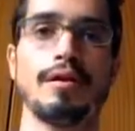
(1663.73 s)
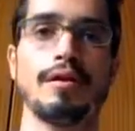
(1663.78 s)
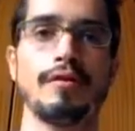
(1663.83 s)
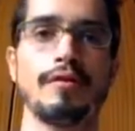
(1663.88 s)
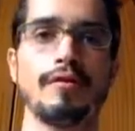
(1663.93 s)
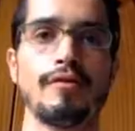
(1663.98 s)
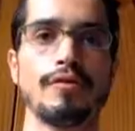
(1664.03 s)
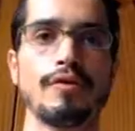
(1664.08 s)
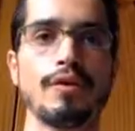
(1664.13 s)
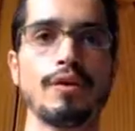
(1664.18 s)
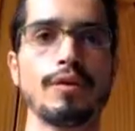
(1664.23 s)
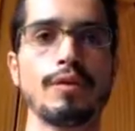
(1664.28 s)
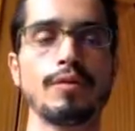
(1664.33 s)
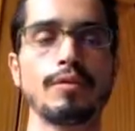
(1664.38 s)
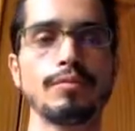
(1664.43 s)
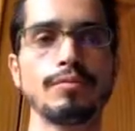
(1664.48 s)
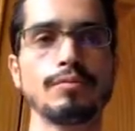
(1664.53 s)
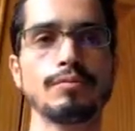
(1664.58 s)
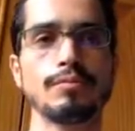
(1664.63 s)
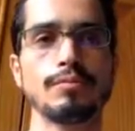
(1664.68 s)

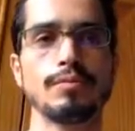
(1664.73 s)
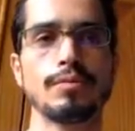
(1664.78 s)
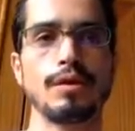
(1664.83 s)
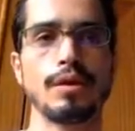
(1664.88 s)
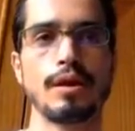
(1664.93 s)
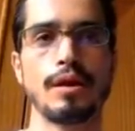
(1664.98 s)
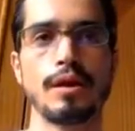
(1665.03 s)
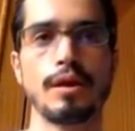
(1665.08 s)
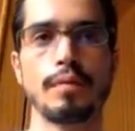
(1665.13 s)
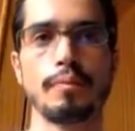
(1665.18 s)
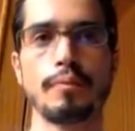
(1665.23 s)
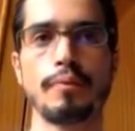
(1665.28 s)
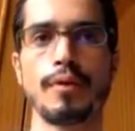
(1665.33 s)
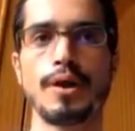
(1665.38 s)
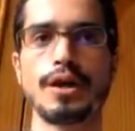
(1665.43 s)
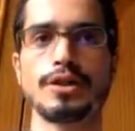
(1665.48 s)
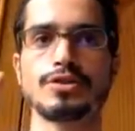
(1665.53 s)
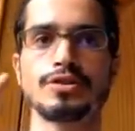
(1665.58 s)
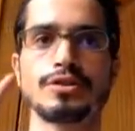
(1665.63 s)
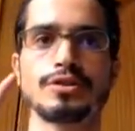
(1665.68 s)
from
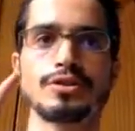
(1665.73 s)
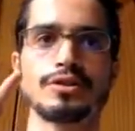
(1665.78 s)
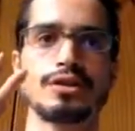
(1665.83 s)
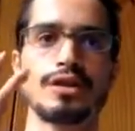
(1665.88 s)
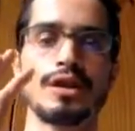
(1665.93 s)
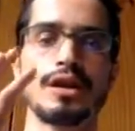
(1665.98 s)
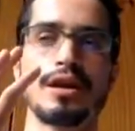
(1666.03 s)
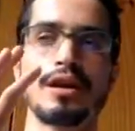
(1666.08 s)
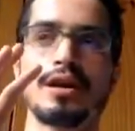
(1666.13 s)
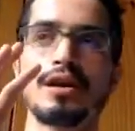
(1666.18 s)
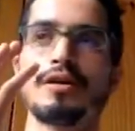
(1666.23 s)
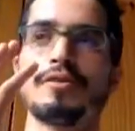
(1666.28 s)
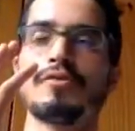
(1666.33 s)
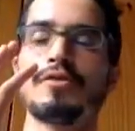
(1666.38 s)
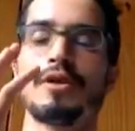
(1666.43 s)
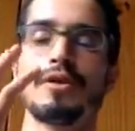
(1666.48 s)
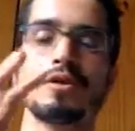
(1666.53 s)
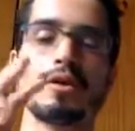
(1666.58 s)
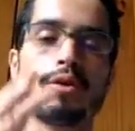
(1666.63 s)
impressions that are very